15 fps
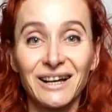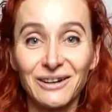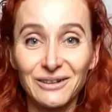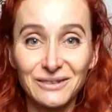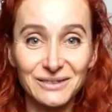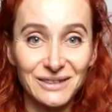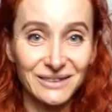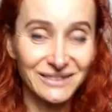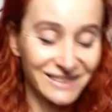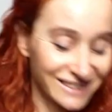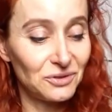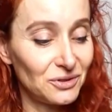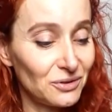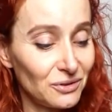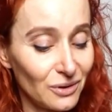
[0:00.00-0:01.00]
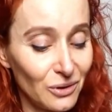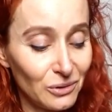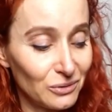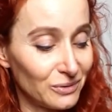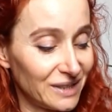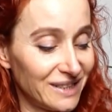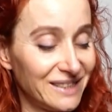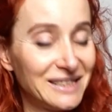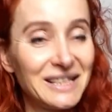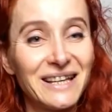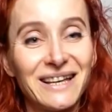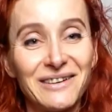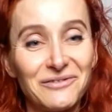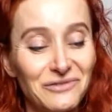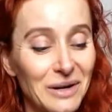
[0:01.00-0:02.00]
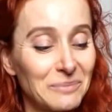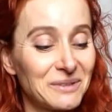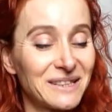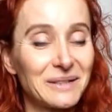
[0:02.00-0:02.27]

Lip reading: Also, she always wraps